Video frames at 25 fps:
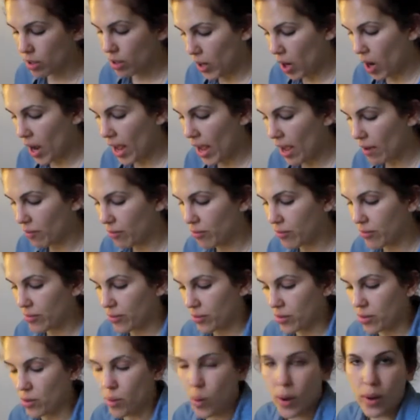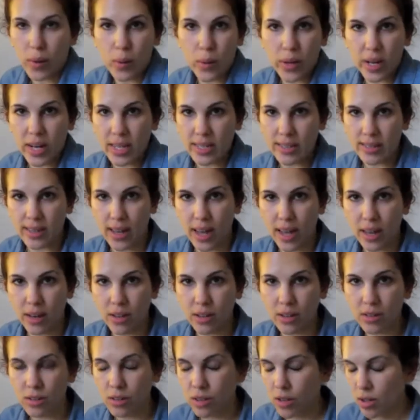I have quite oily
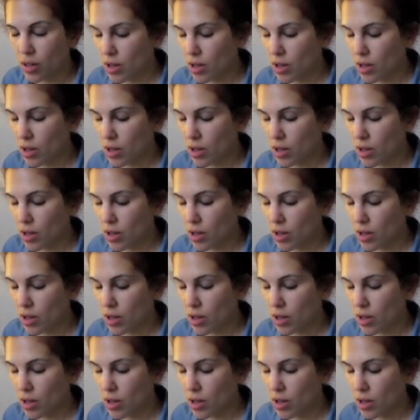skin,